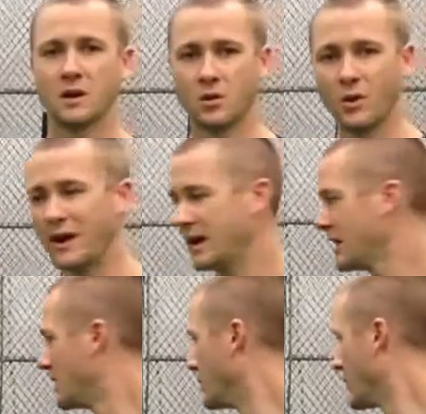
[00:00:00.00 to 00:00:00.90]
it away.
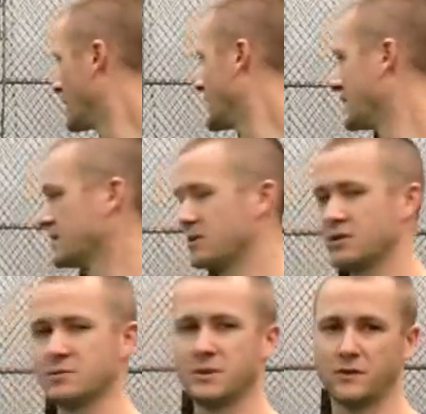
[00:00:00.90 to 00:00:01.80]
You want to toss it towards
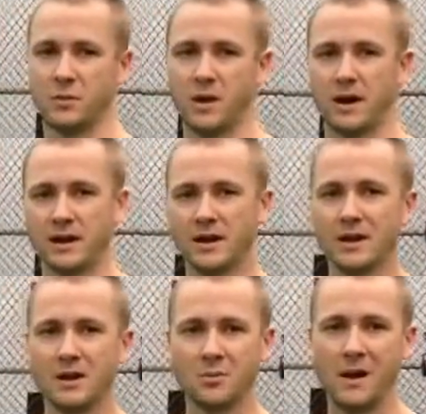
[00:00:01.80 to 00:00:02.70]
the middle of our body.
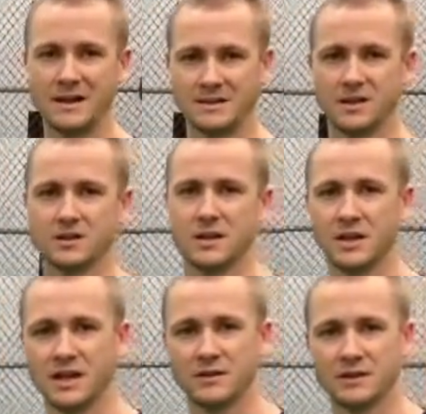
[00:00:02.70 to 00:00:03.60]
Max here is going to
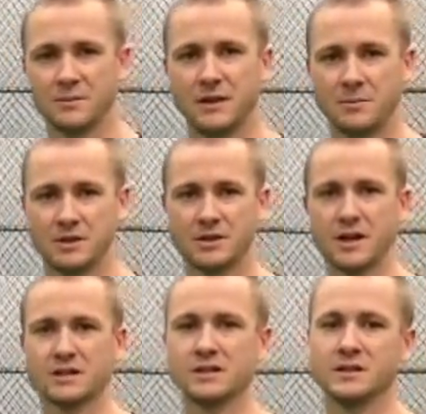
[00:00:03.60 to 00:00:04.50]
give us some
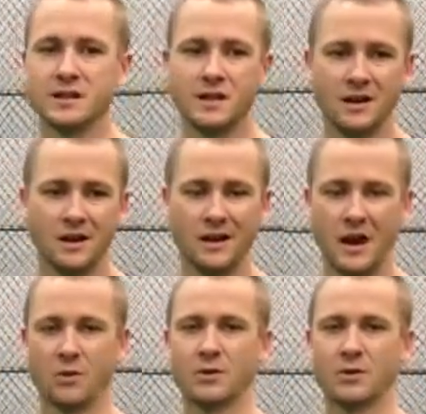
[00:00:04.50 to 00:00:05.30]
demonstrations how we